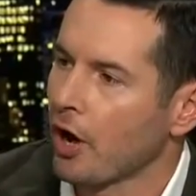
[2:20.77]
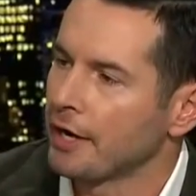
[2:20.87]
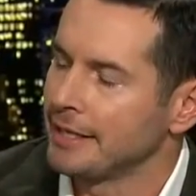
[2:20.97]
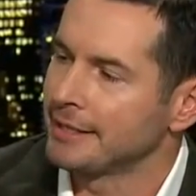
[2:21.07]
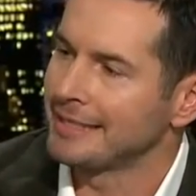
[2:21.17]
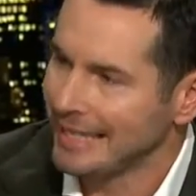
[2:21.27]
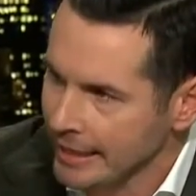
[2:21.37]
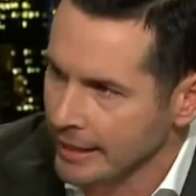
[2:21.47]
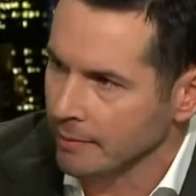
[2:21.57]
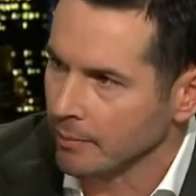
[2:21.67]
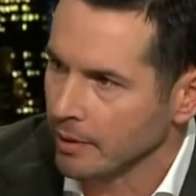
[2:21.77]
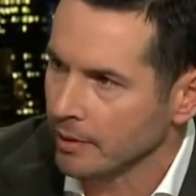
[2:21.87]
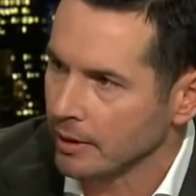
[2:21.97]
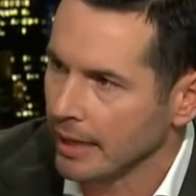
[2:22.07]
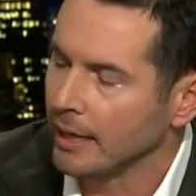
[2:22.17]
on his team
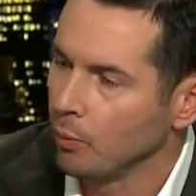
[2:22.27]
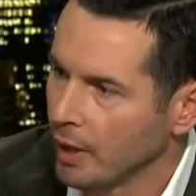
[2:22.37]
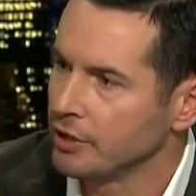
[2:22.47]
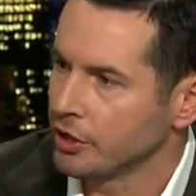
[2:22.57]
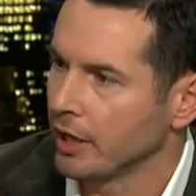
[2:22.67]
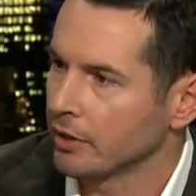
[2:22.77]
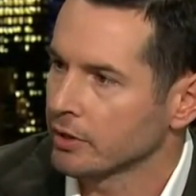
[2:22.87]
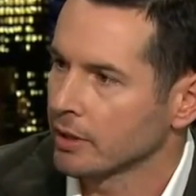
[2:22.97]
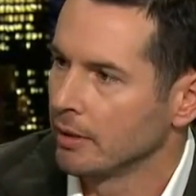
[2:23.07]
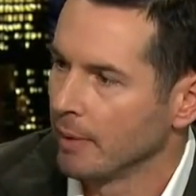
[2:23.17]
in win shares.